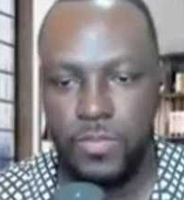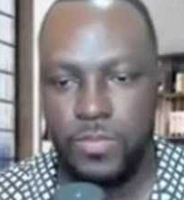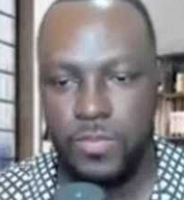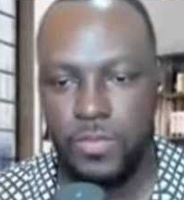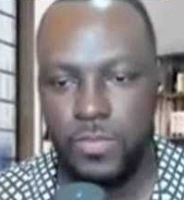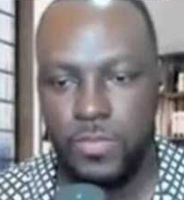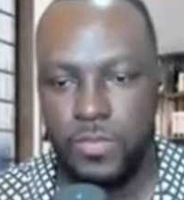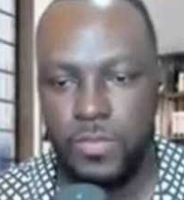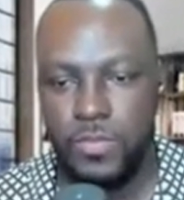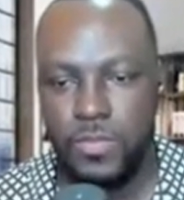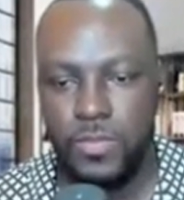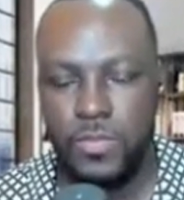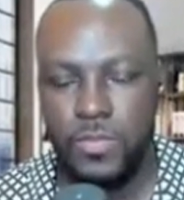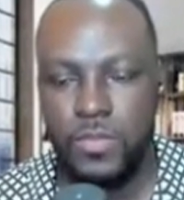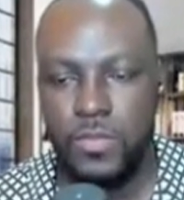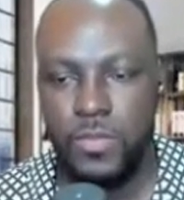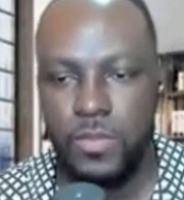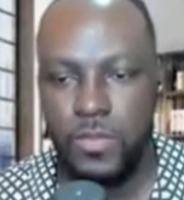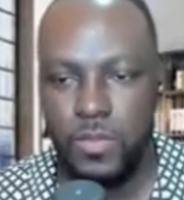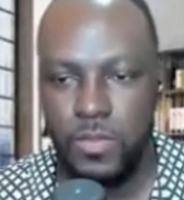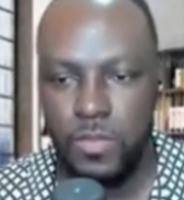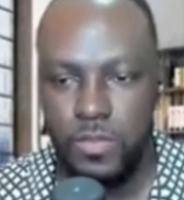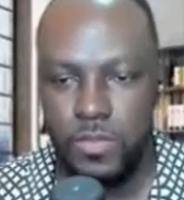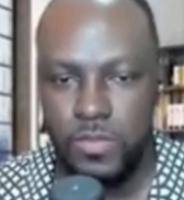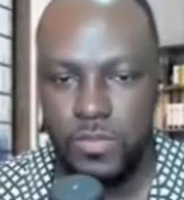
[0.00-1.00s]

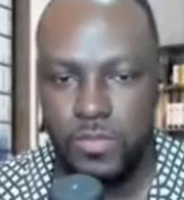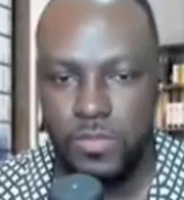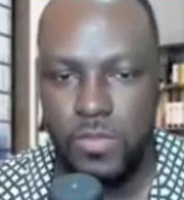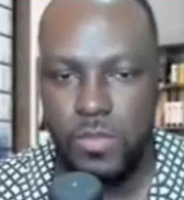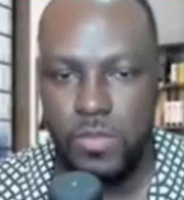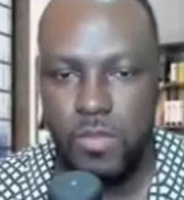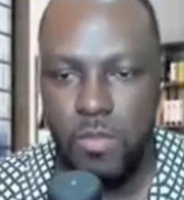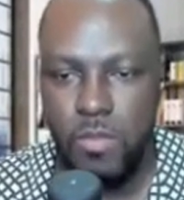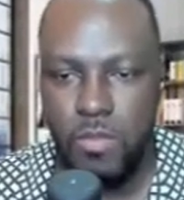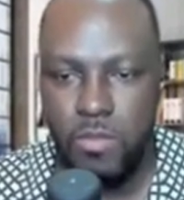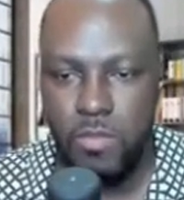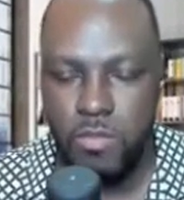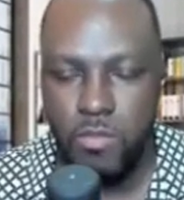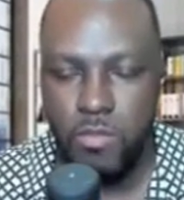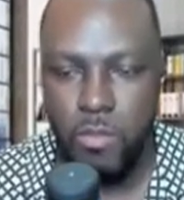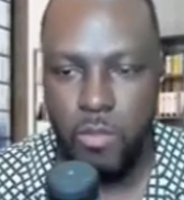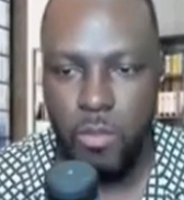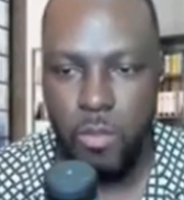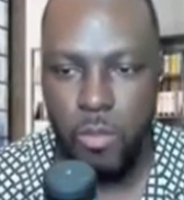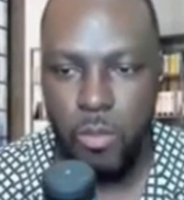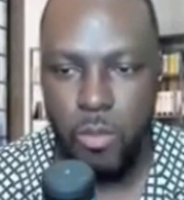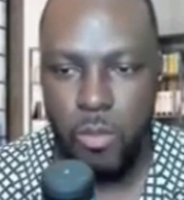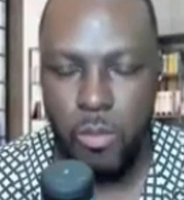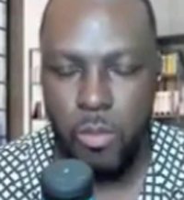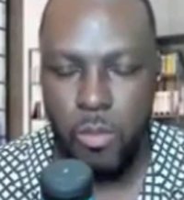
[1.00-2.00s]

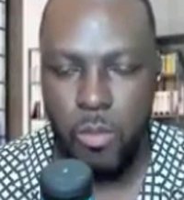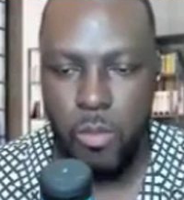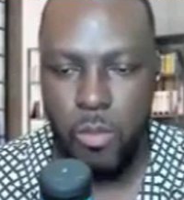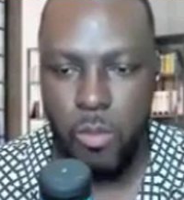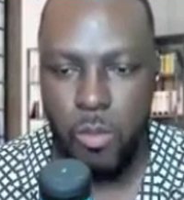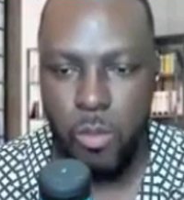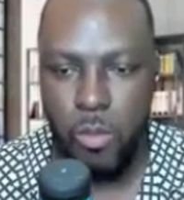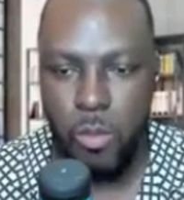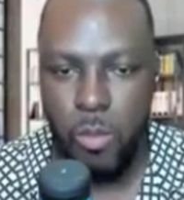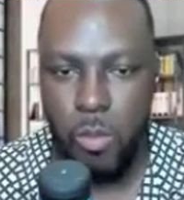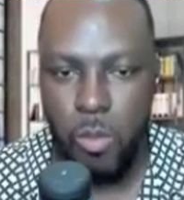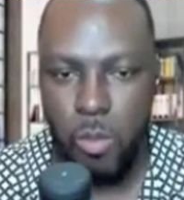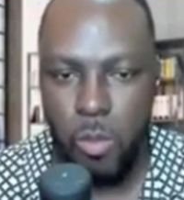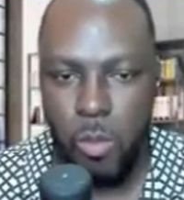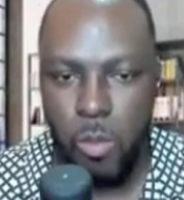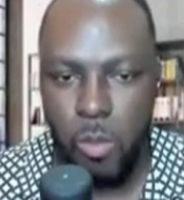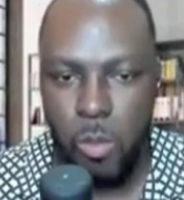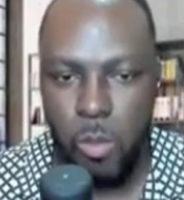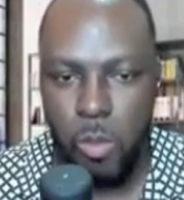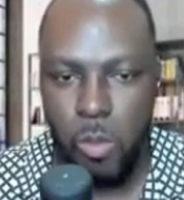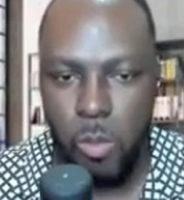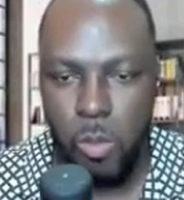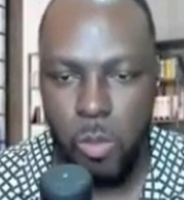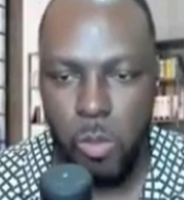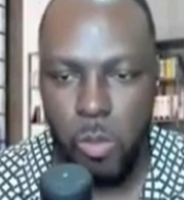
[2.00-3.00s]

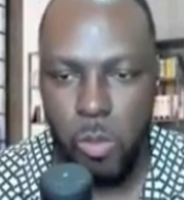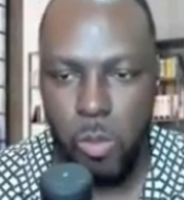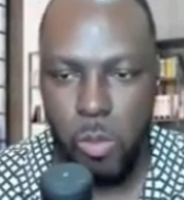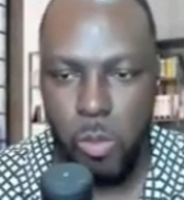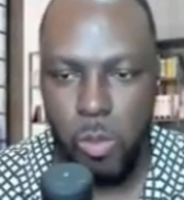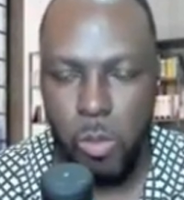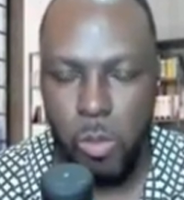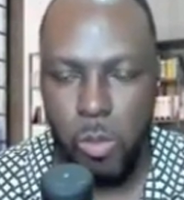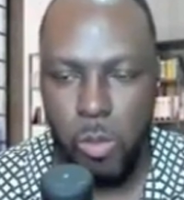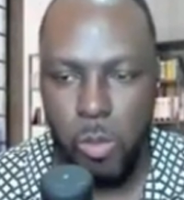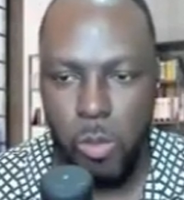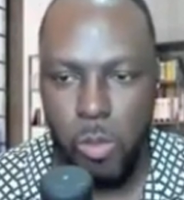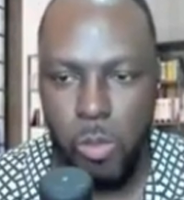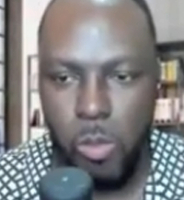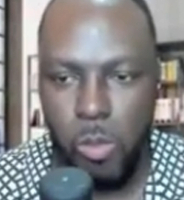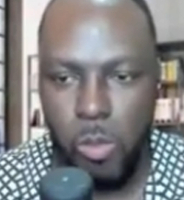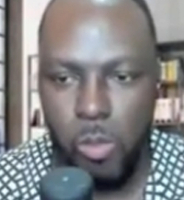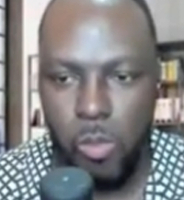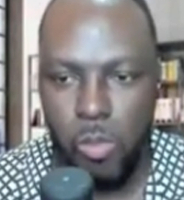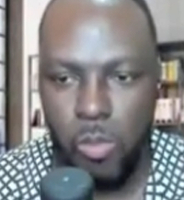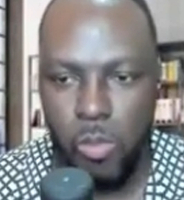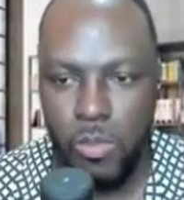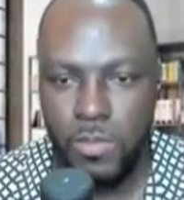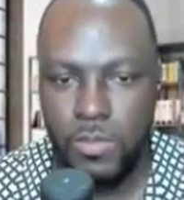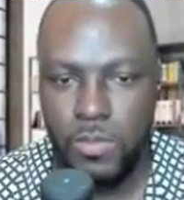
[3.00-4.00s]

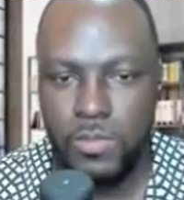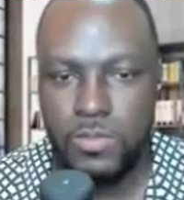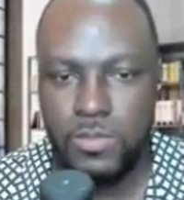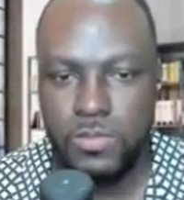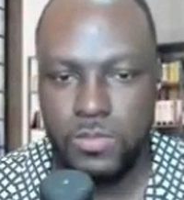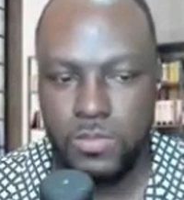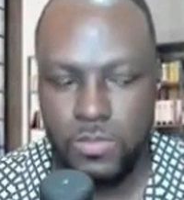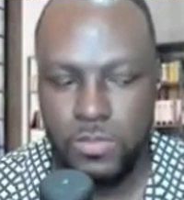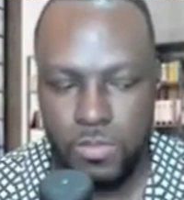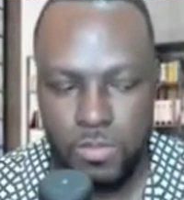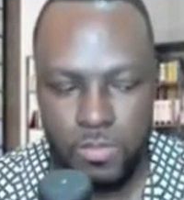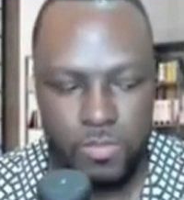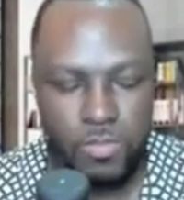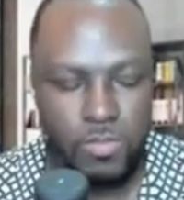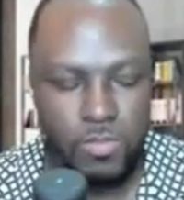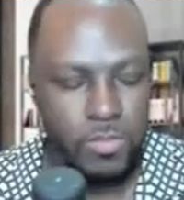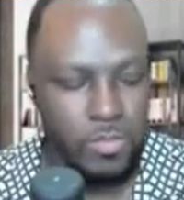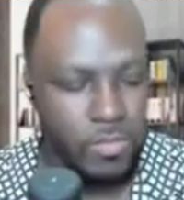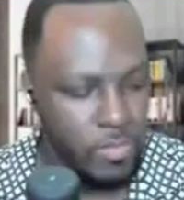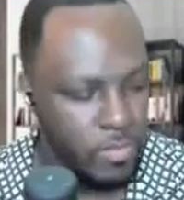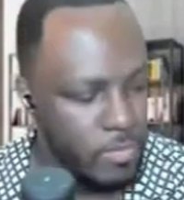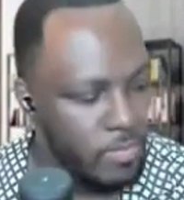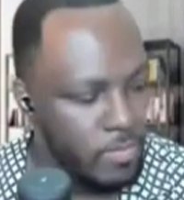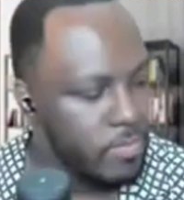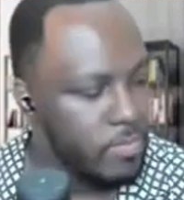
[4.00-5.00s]

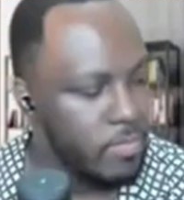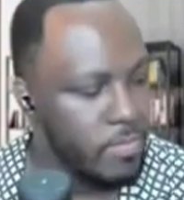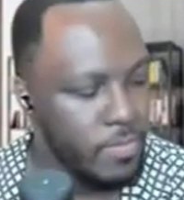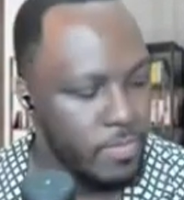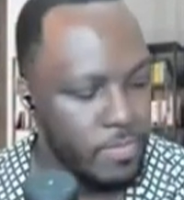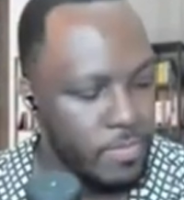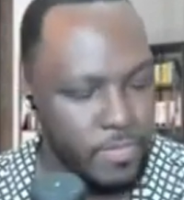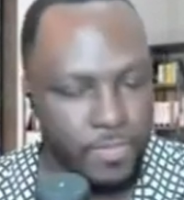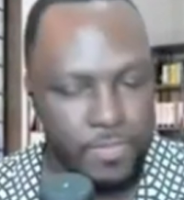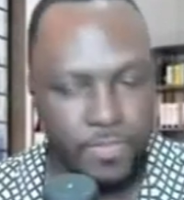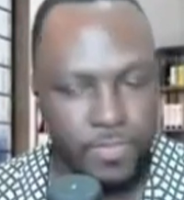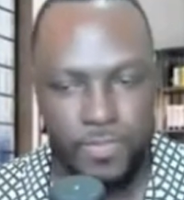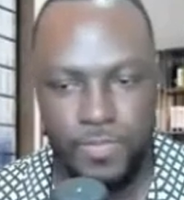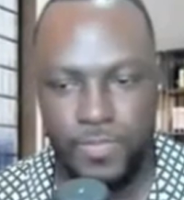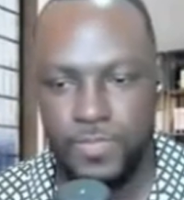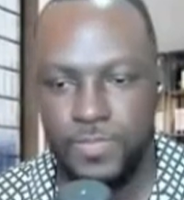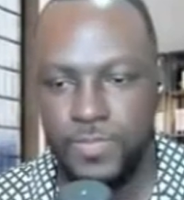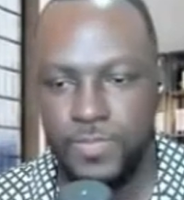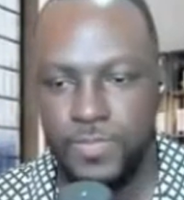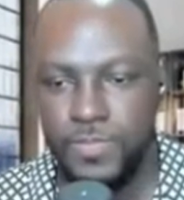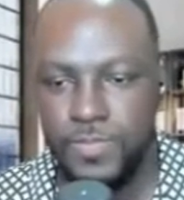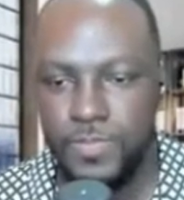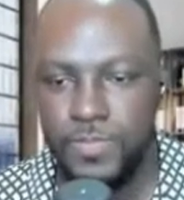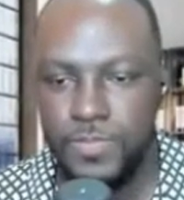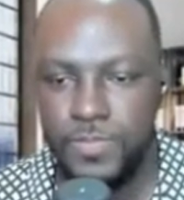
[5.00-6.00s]

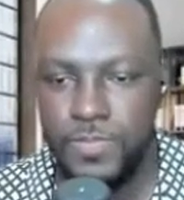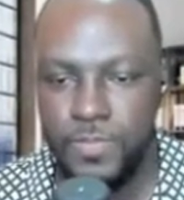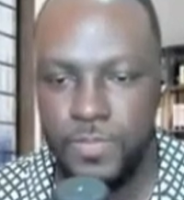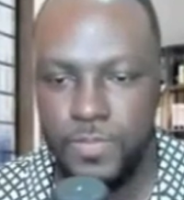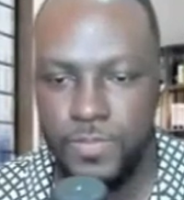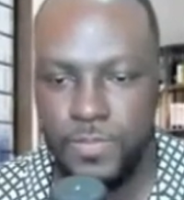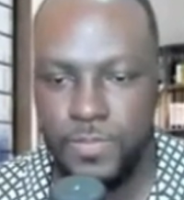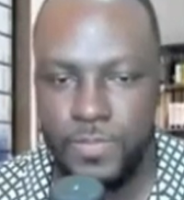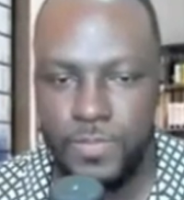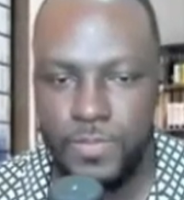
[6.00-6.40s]
(silent)